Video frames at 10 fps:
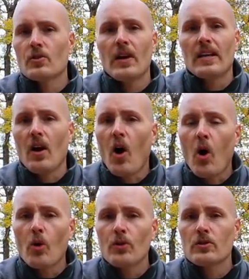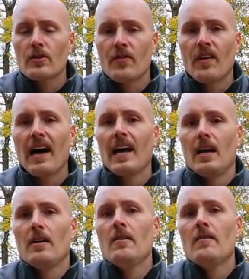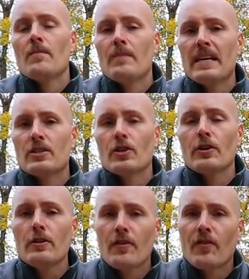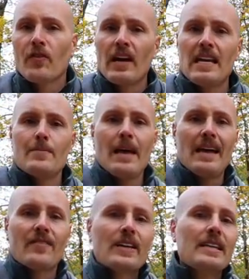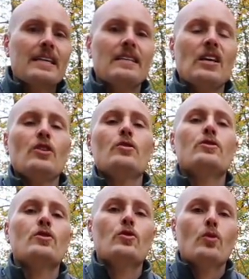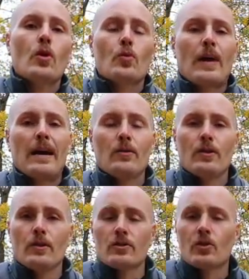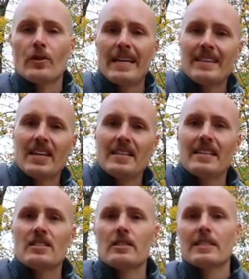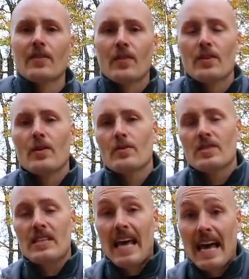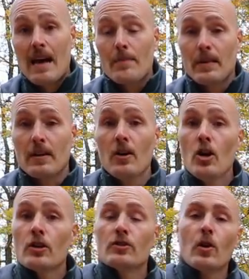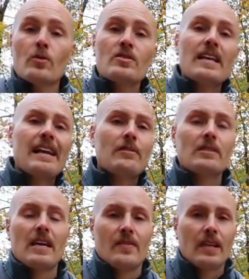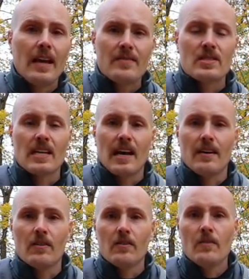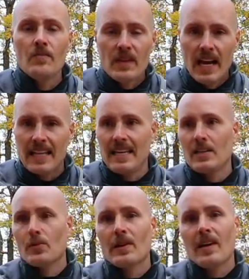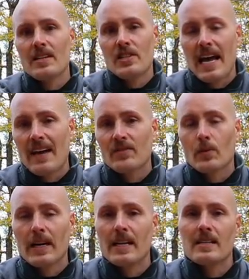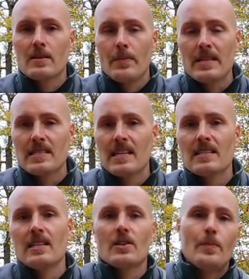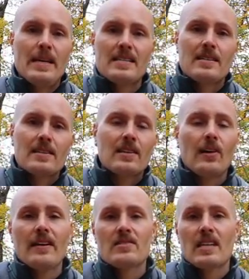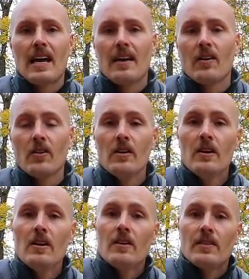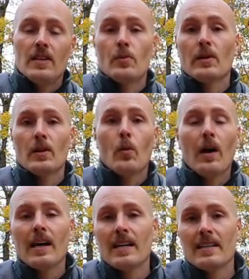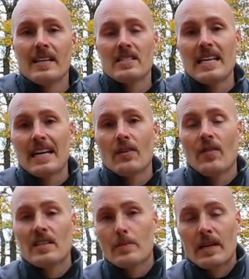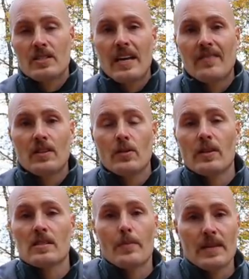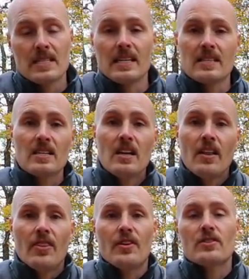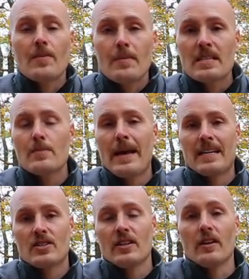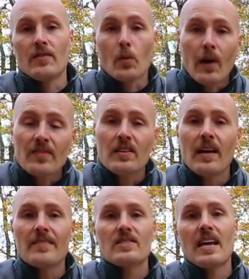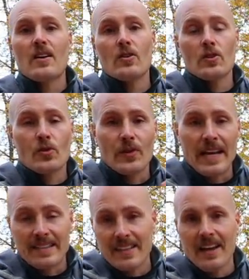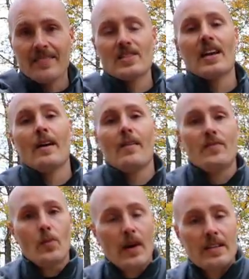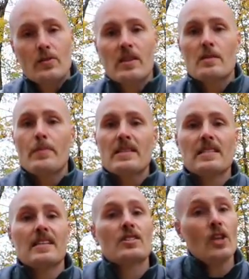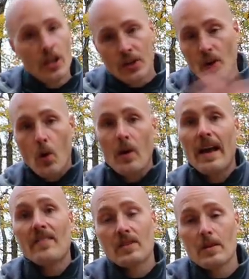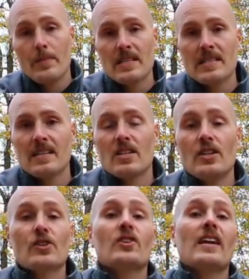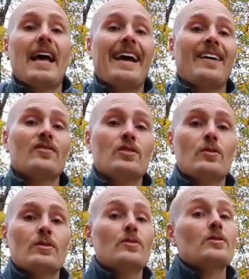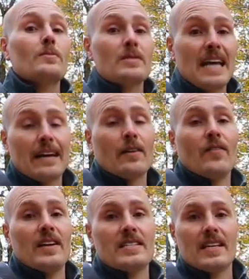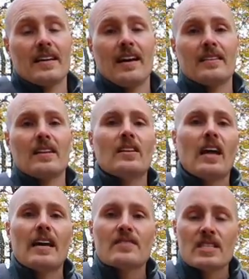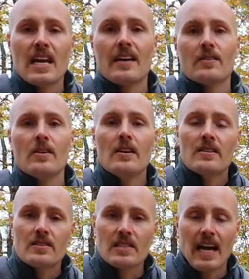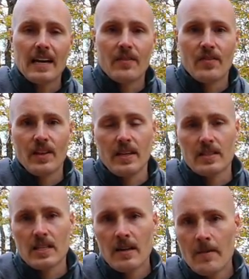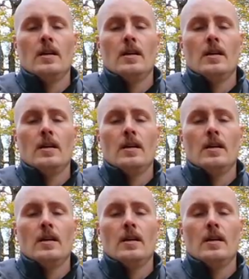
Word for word: are great, all those are fine. Make sure you frame everything that you do around those. Create the conditions for those to happen. Don't set out to have a lifestyle and then you realize you have to run it as a business and you're pissed that the lifestyle that you really wanted gets sacrificed because you have to do it as a business. There's a mismatch there. If you want the lifestyle, create the lifestyle. If you want to do it as a business, you're going after the business and you're going to have to do some sacrificing on the lifestyle side of things.